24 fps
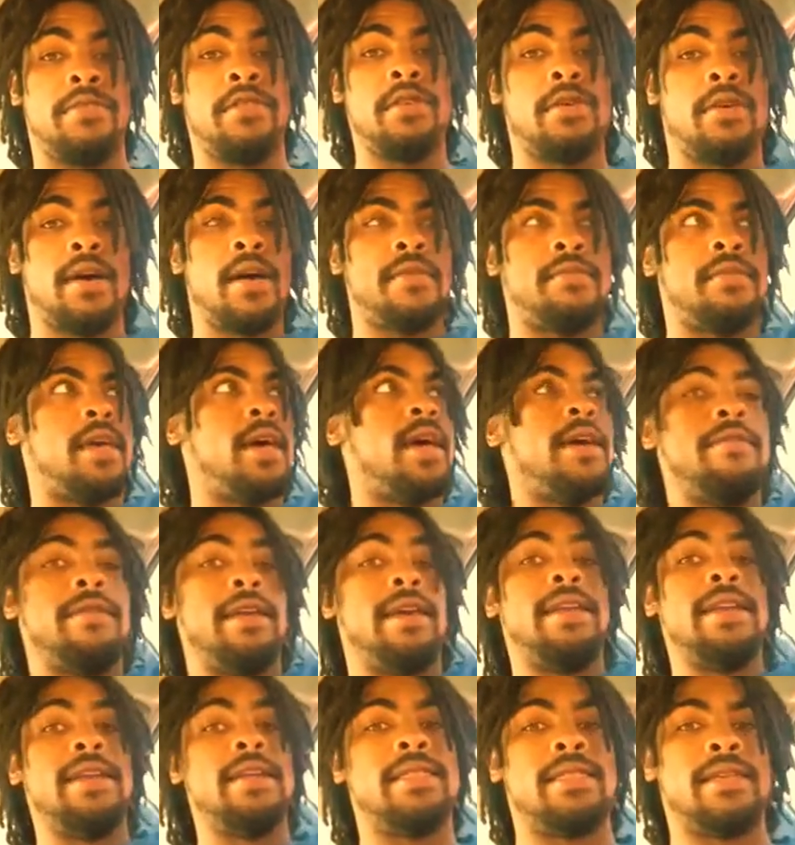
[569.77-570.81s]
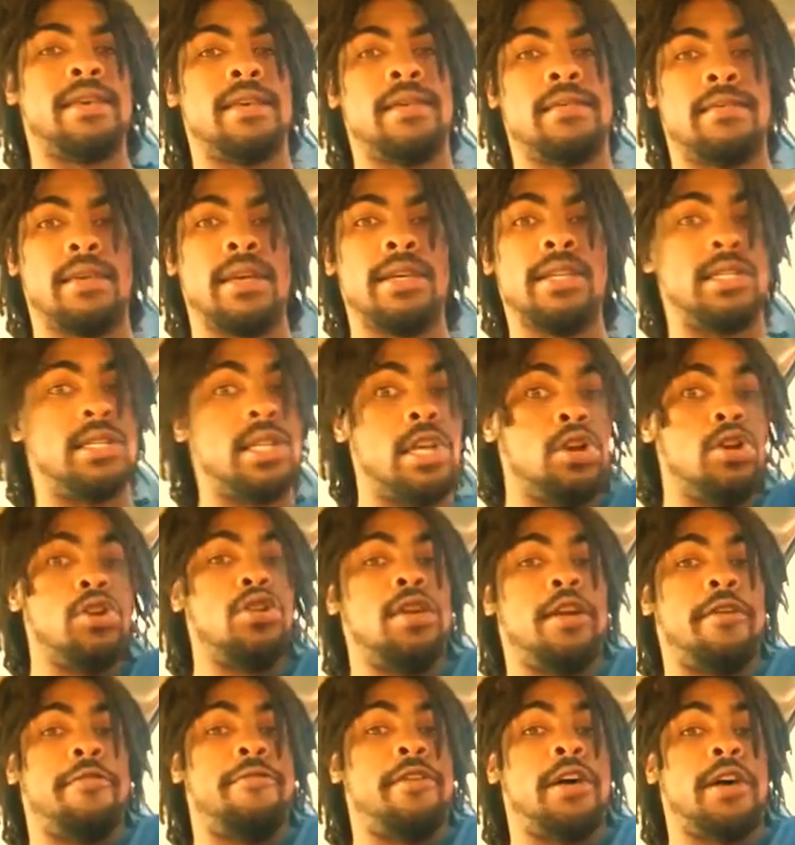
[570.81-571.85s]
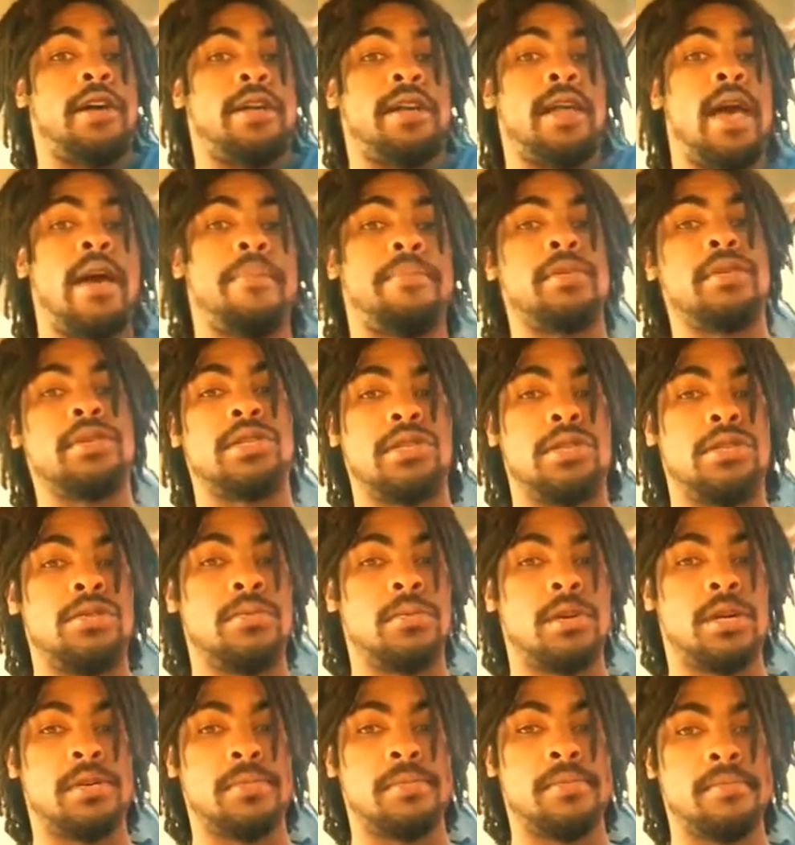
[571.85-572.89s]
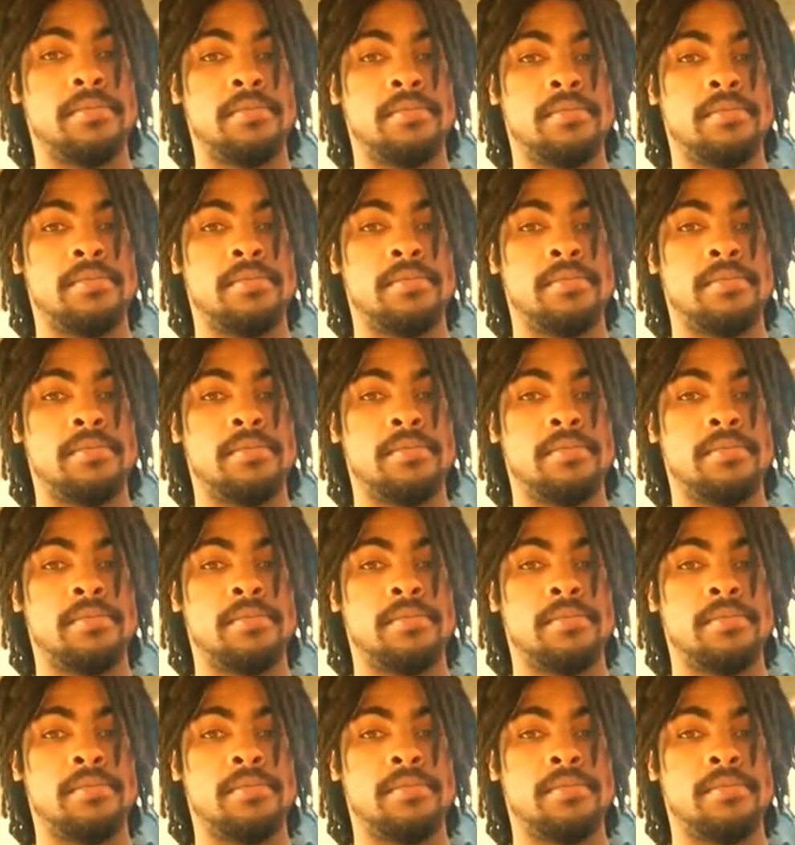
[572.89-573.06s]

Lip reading: You don't have to have anything. It's still gonna fucking happen to you, bro.